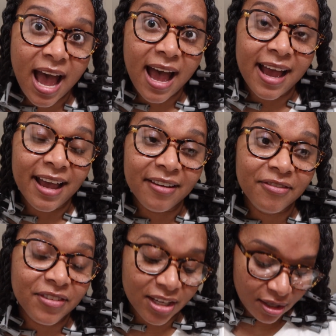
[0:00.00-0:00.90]
I
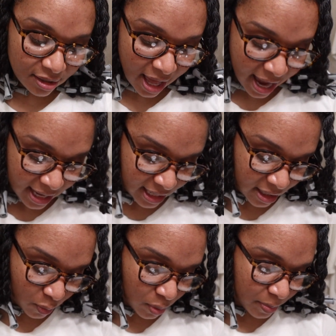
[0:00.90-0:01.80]
feel like
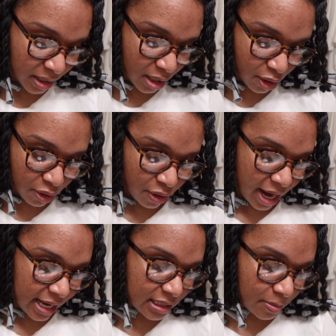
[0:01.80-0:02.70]
it will be a
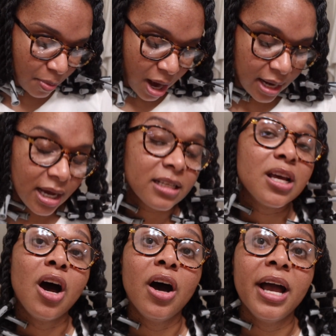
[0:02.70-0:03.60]
great product
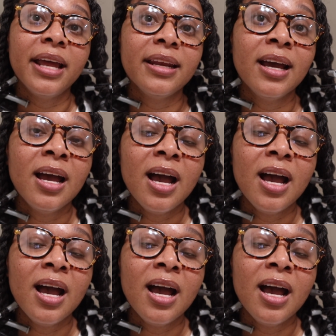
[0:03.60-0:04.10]
on